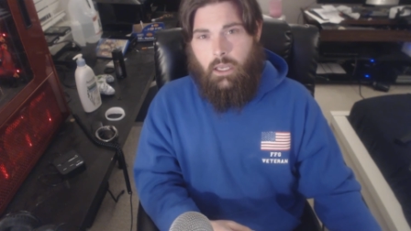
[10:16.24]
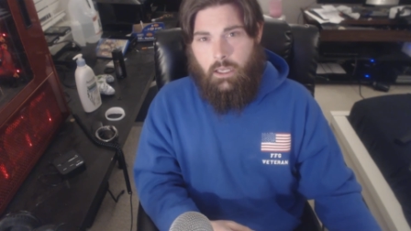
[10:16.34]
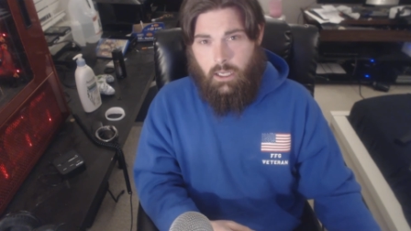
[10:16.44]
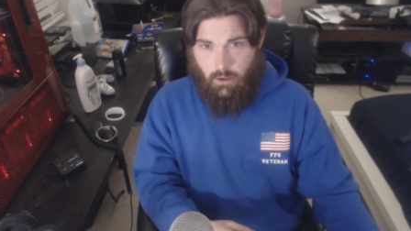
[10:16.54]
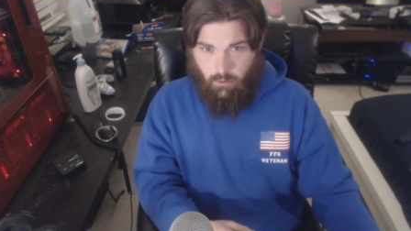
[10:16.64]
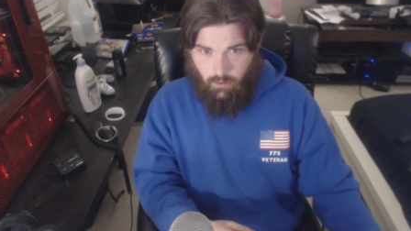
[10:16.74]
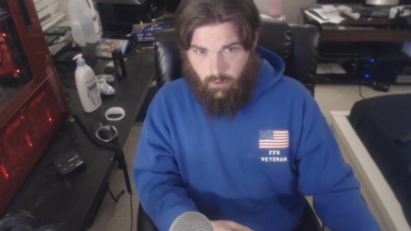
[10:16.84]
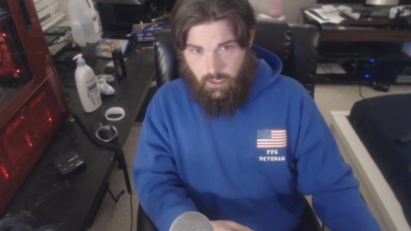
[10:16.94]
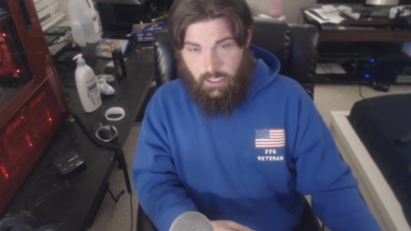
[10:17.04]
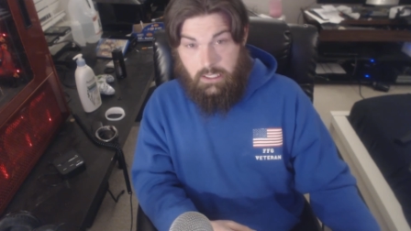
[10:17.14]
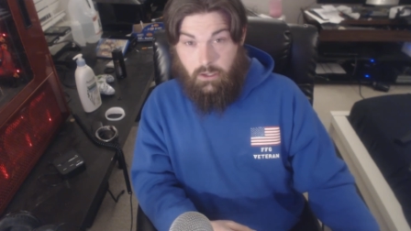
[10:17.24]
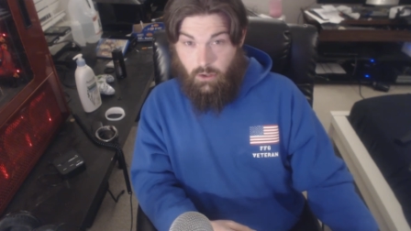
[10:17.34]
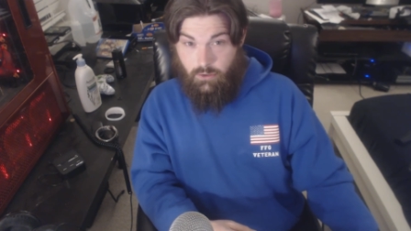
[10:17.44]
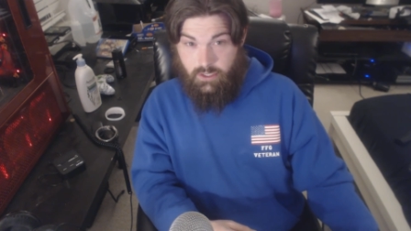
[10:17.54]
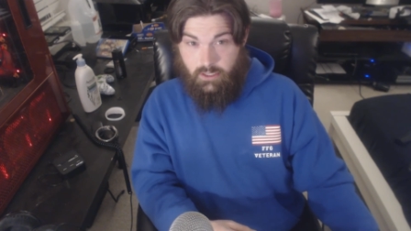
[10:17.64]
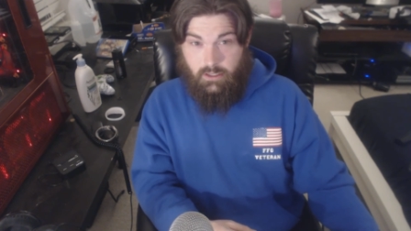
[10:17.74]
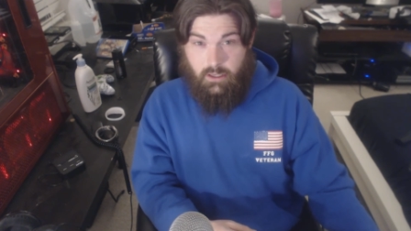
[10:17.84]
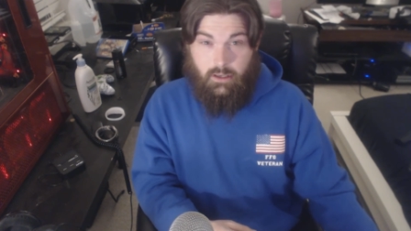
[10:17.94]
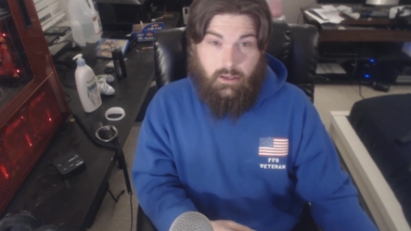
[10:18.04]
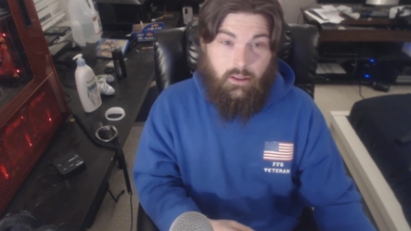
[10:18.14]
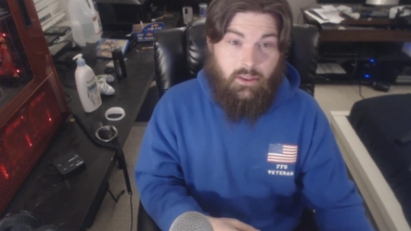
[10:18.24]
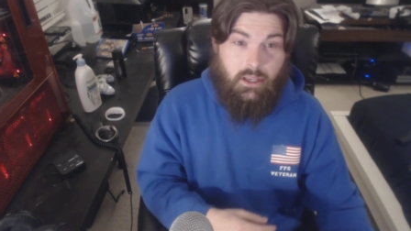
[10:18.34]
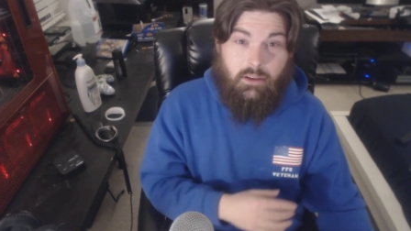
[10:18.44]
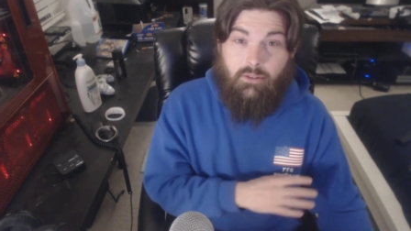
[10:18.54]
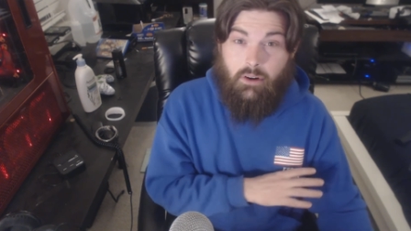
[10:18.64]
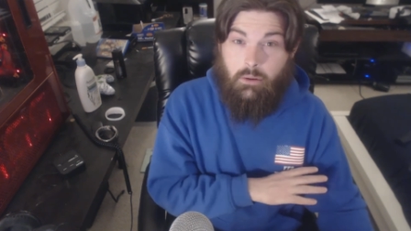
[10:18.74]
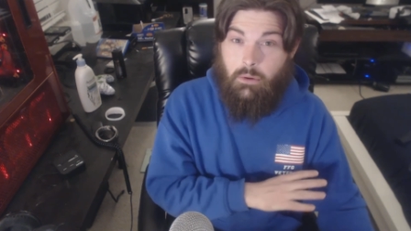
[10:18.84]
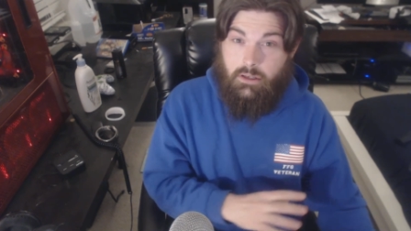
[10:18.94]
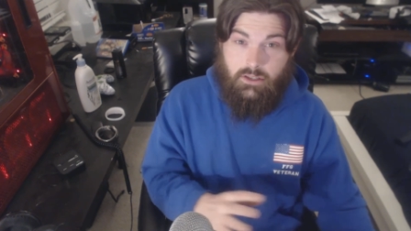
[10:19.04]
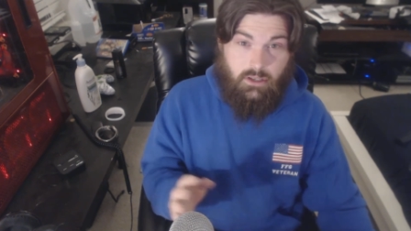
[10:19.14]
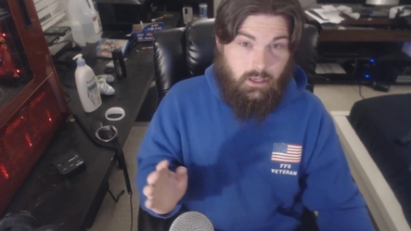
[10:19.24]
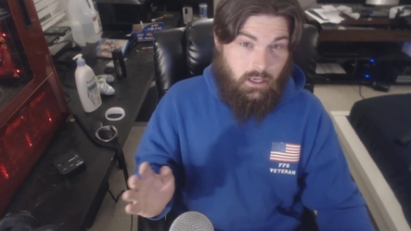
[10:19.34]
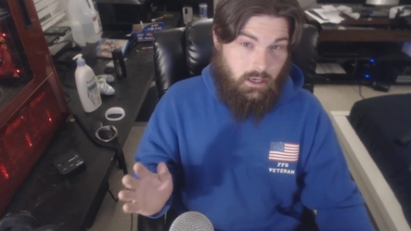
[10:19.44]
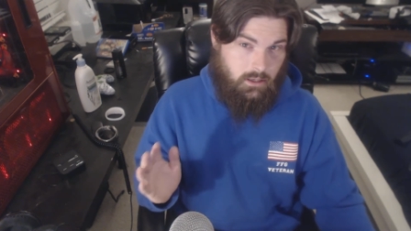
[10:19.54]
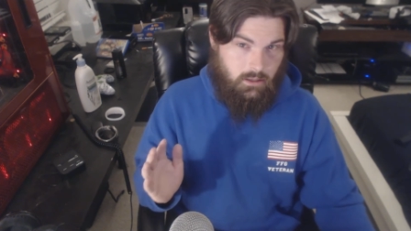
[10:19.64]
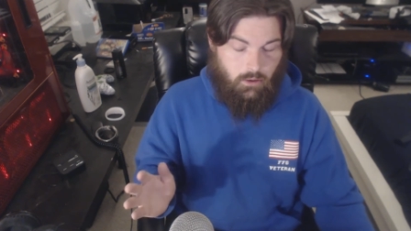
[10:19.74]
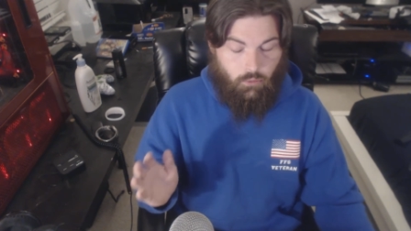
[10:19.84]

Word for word: and I'll go ahead and close it. Thank you very much again.